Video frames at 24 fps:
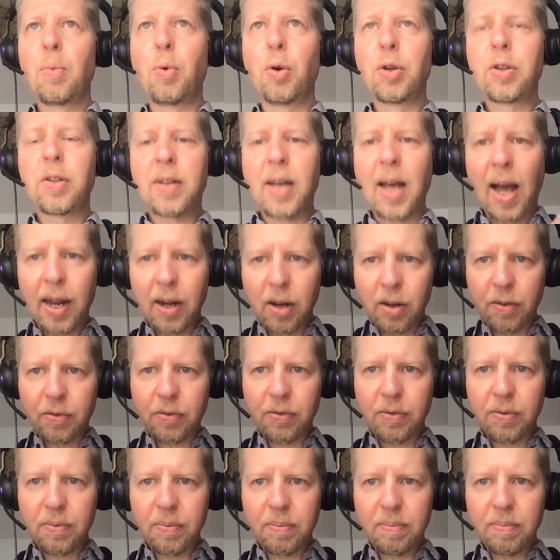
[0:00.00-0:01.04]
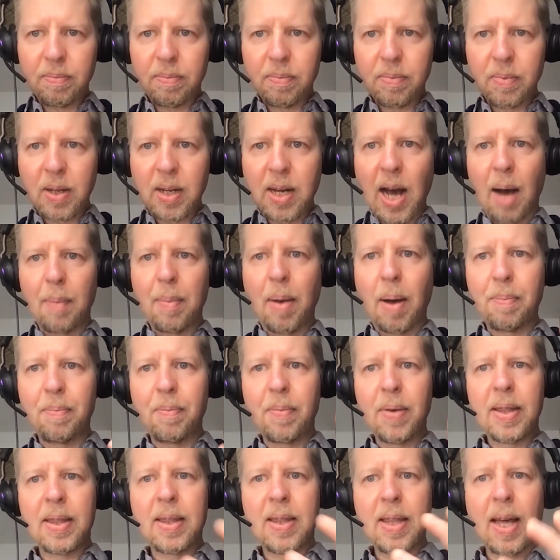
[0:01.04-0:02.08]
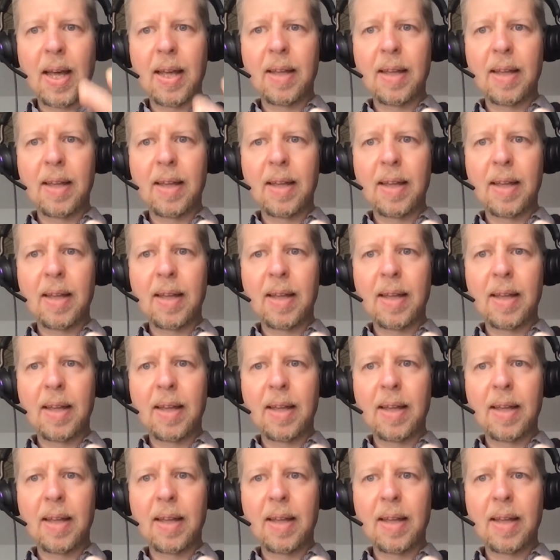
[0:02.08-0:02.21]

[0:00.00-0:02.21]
would kind of come up with